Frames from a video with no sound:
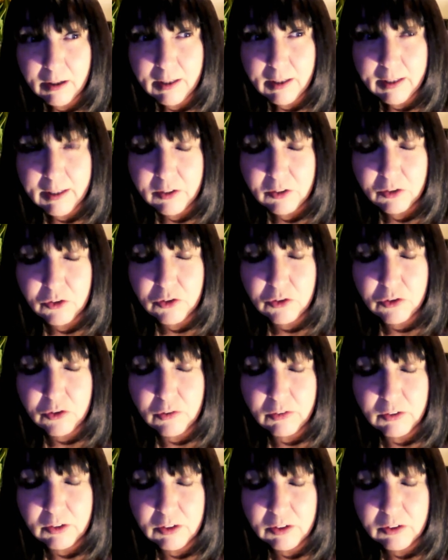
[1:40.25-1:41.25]
an
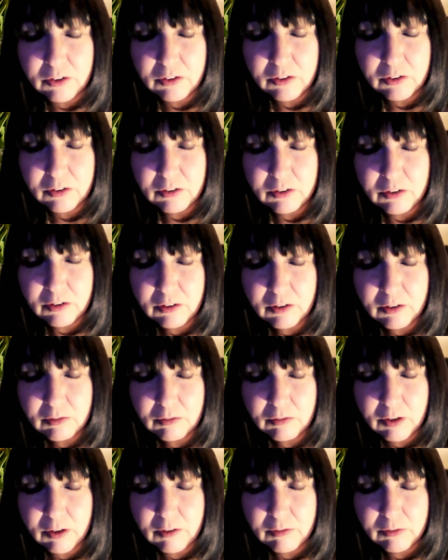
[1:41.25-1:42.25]
endurance
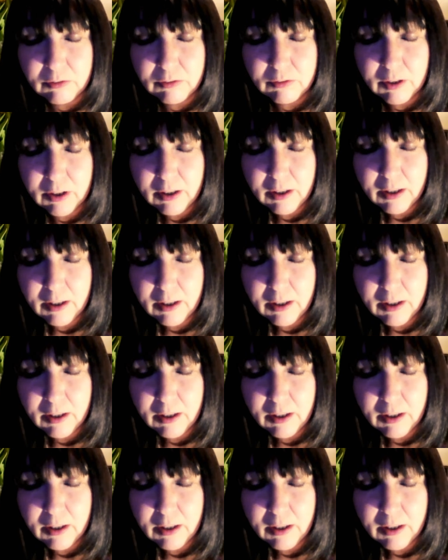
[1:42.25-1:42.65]
full of